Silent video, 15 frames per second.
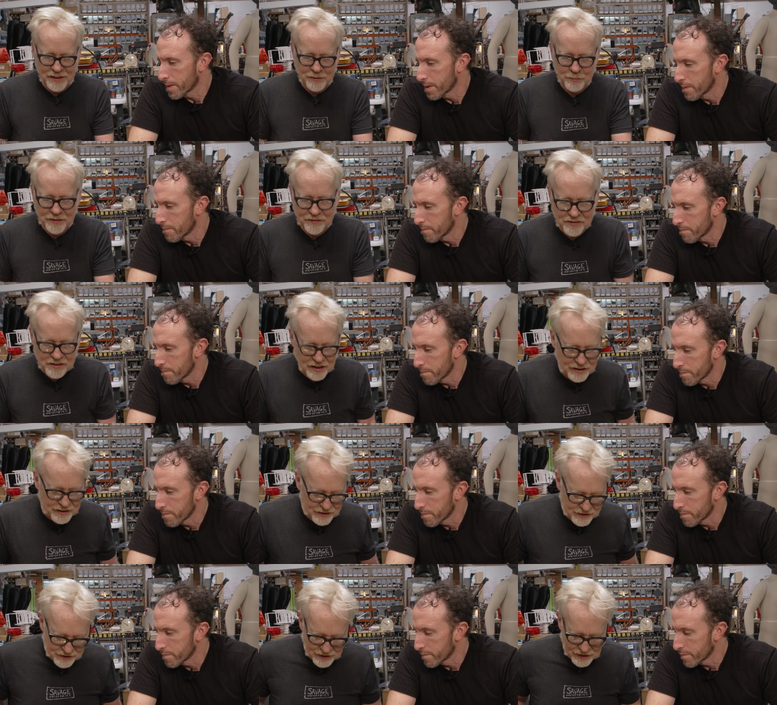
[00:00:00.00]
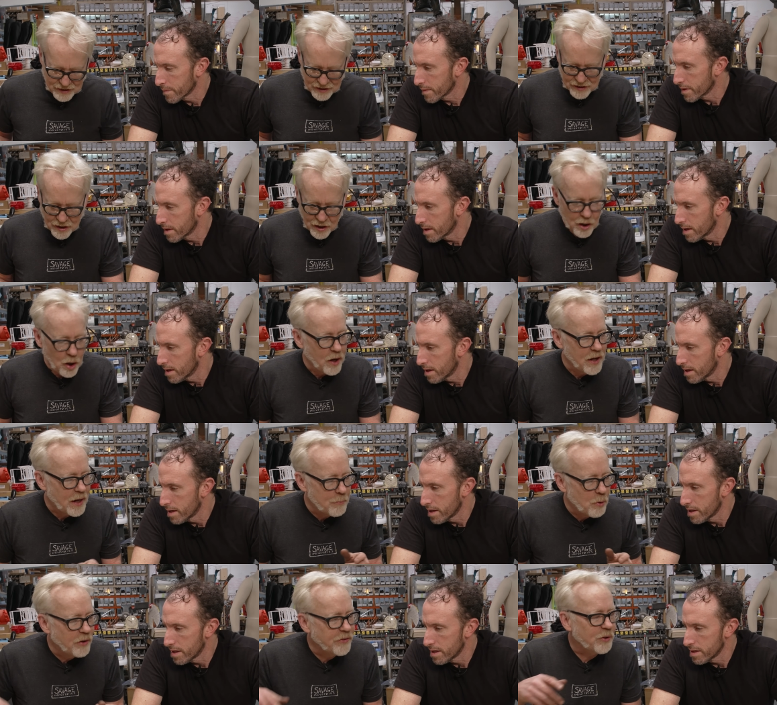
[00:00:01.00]
Speaker 1: then we've got. Uh, I,
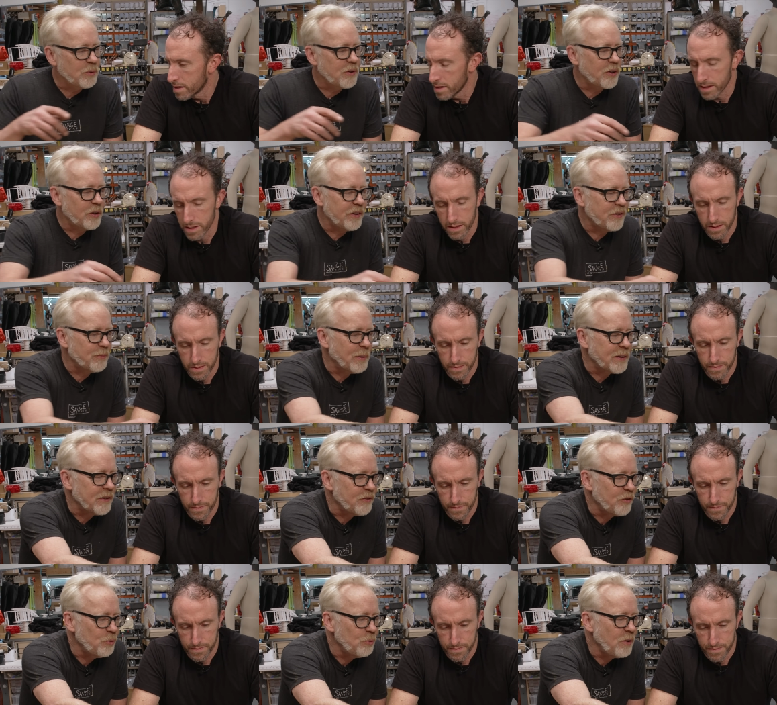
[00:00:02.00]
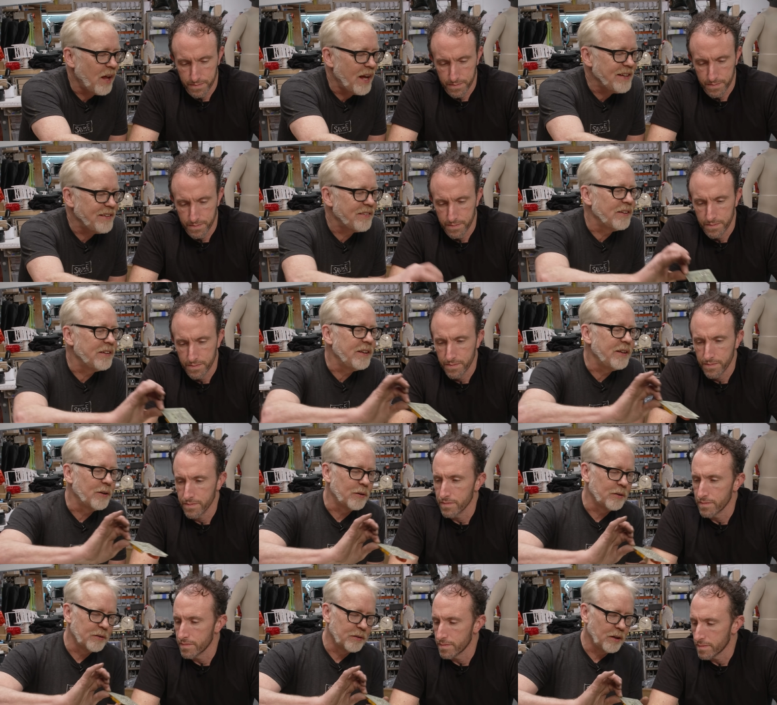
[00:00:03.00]
am also curious about the two lights in
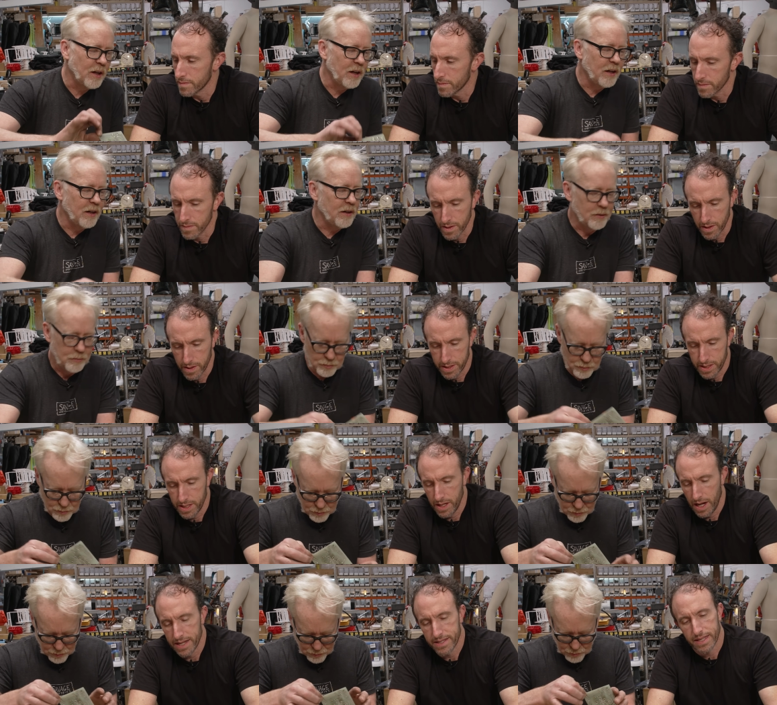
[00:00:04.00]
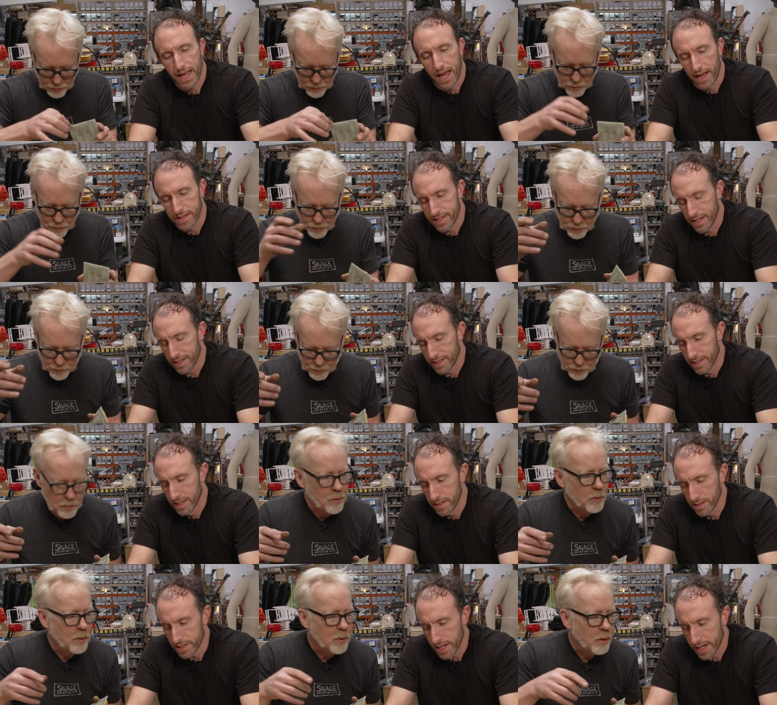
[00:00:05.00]
here. Uh, I see, I see. Yeah, I see a
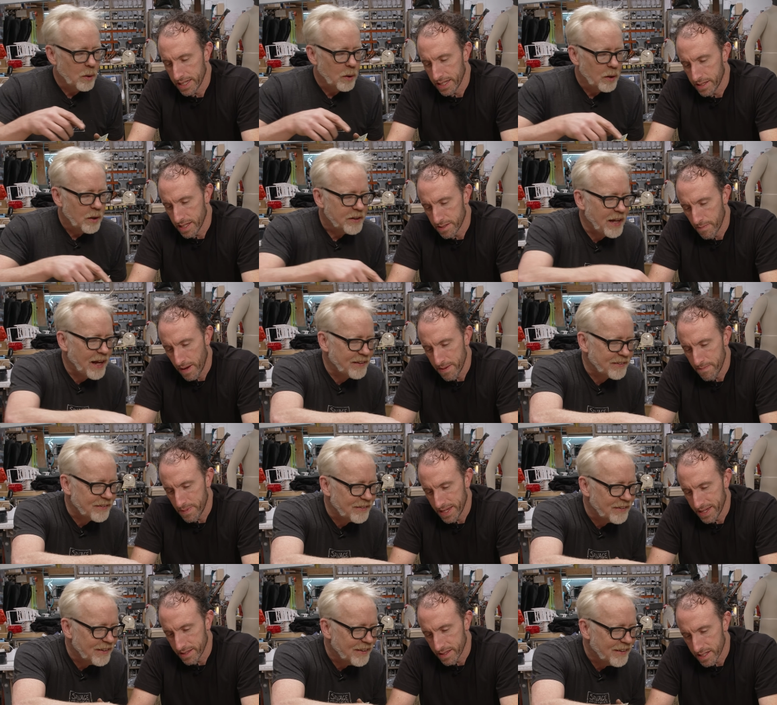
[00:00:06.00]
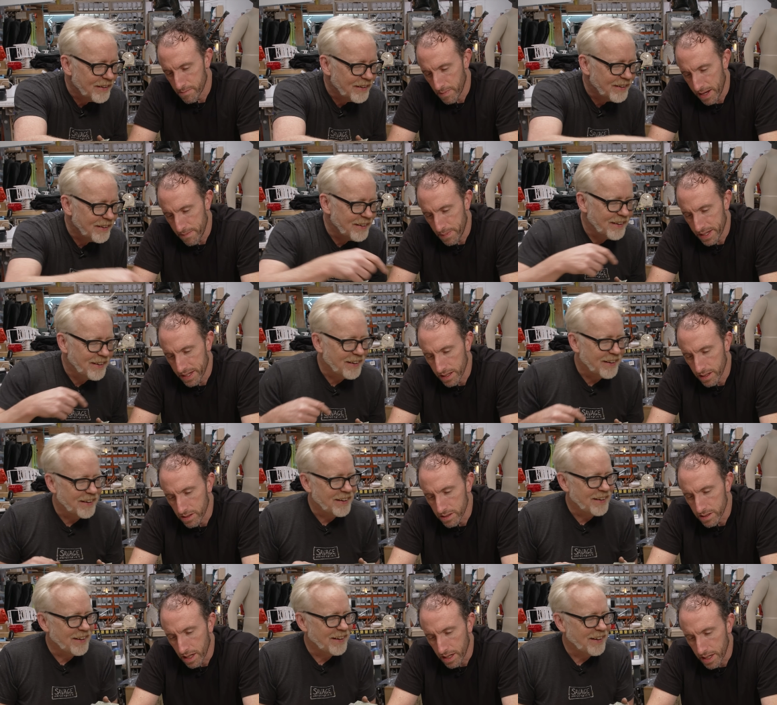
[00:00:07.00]
little
Speaker 2: tiny. This yes. might be. This might be a
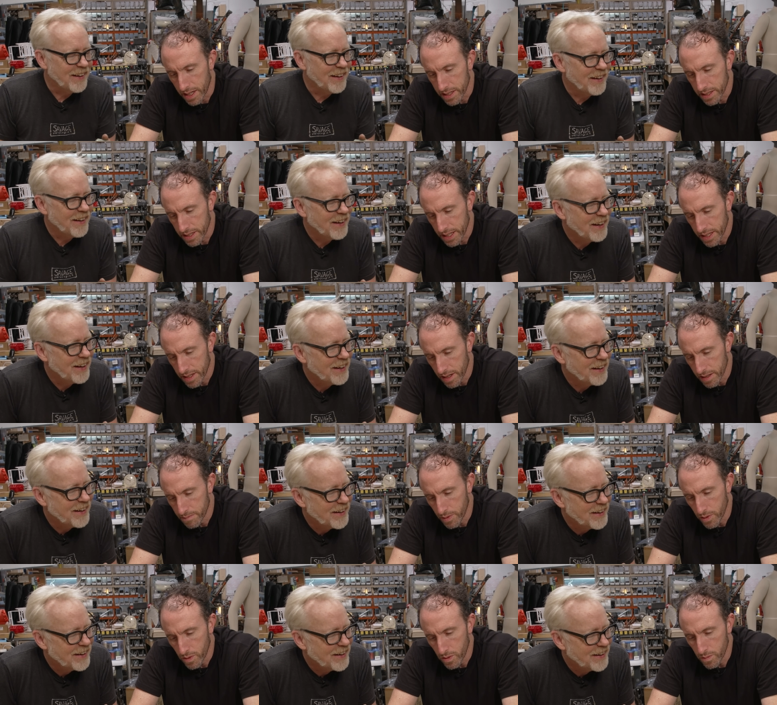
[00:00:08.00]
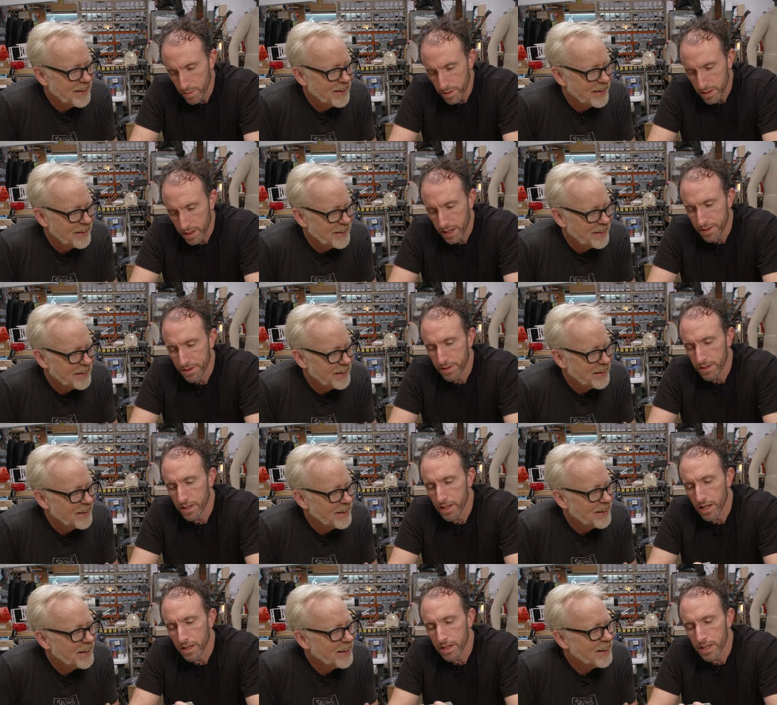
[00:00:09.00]
little uh, neon bulb I,
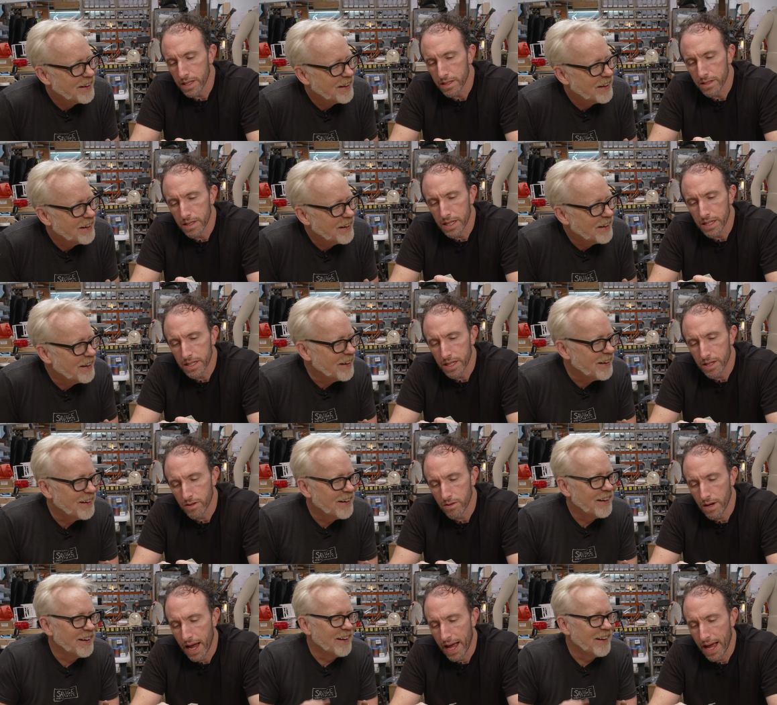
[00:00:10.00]
in in here